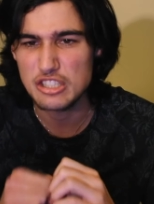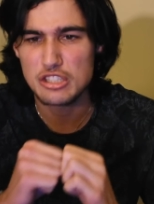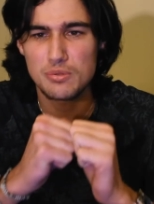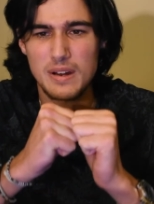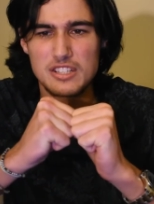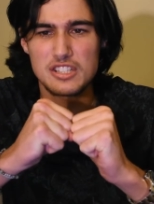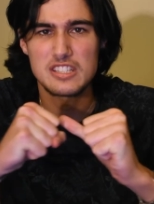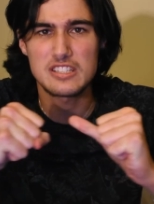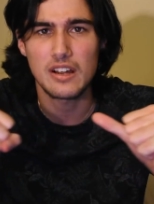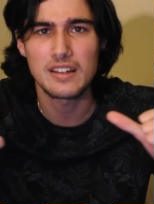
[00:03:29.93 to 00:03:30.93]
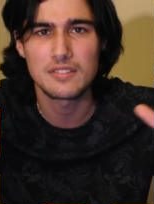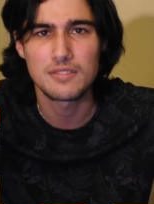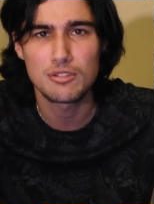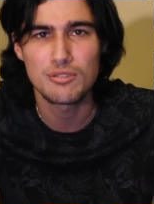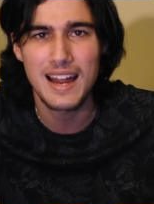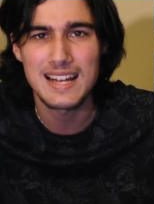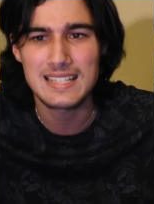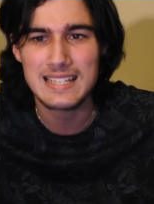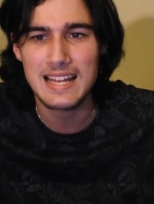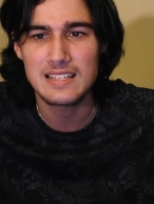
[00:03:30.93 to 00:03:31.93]
stretched the size of the Grand
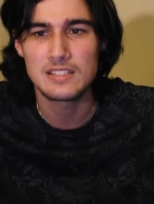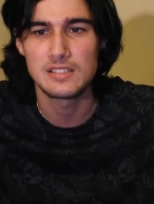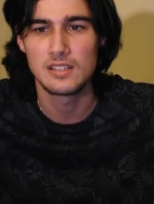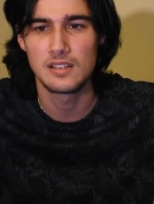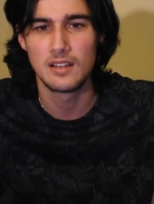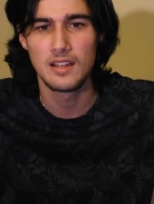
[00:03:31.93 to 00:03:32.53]
Canyon.